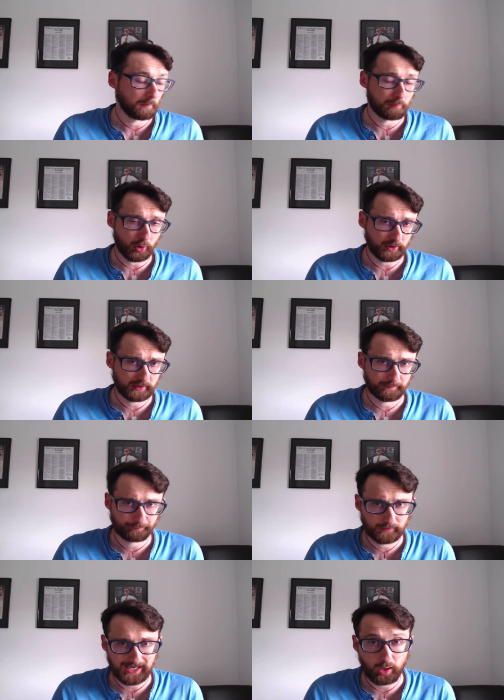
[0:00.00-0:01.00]
products
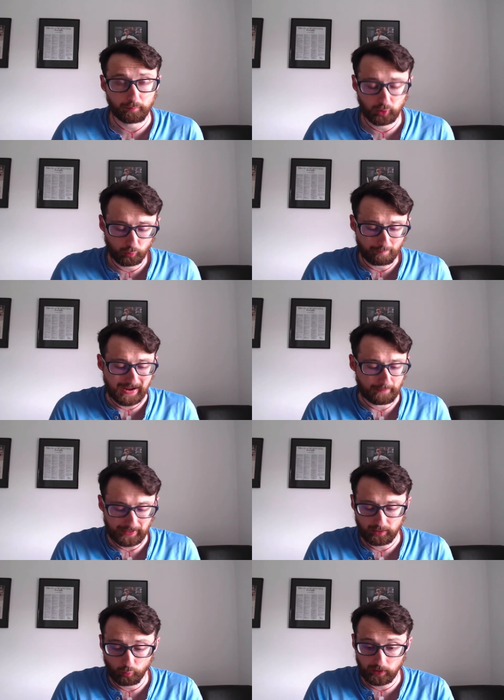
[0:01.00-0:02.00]
to help you map
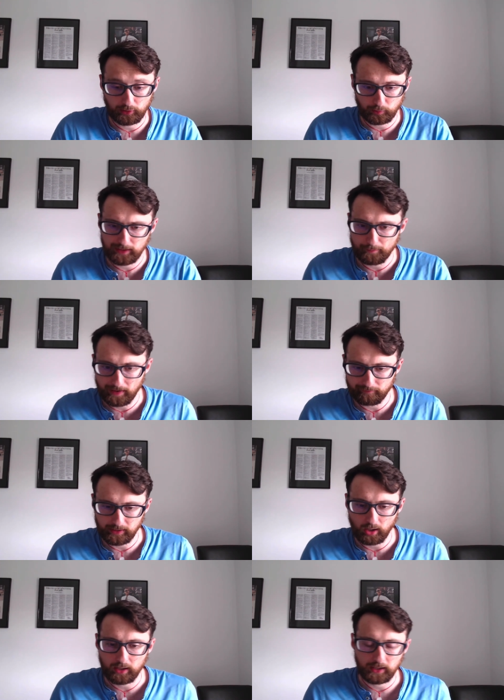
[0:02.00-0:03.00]
how well you sleep every
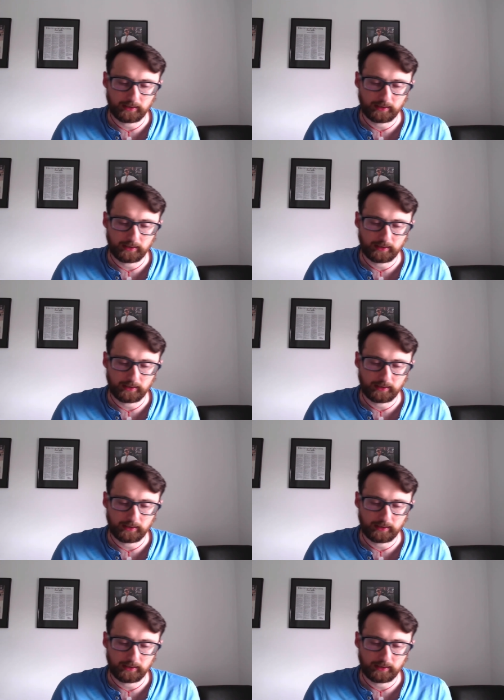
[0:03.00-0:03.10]
night,